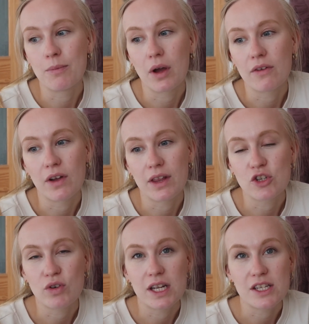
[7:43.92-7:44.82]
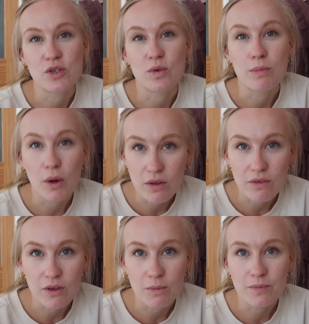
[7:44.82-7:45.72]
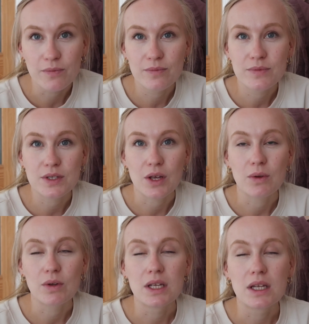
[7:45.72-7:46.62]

I find that tricky to do with both of them. So